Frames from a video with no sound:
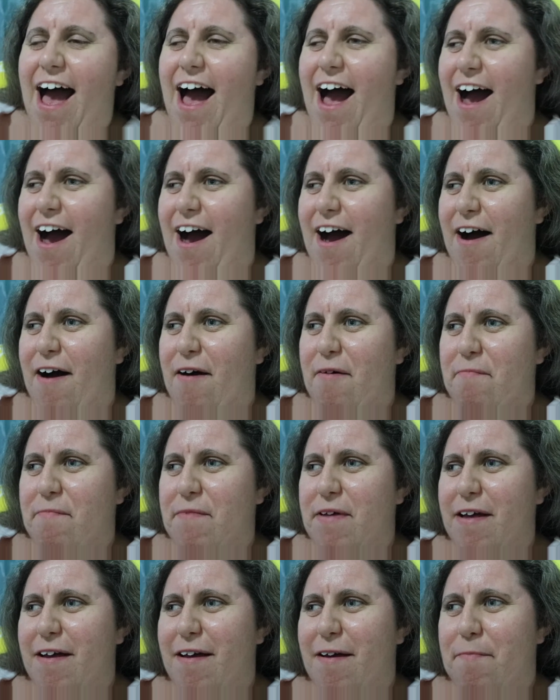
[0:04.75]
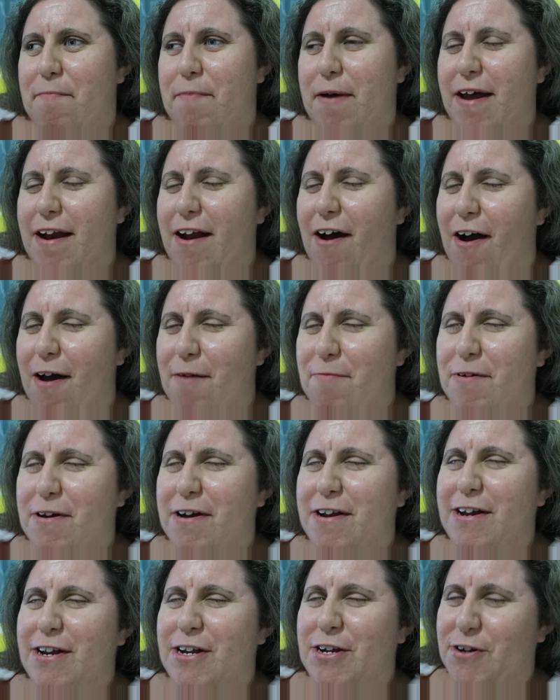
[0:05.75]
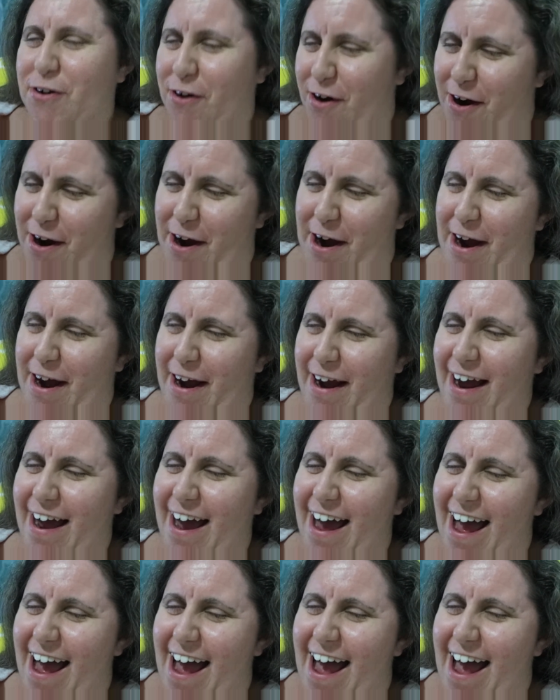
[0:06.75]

but I'm gonna try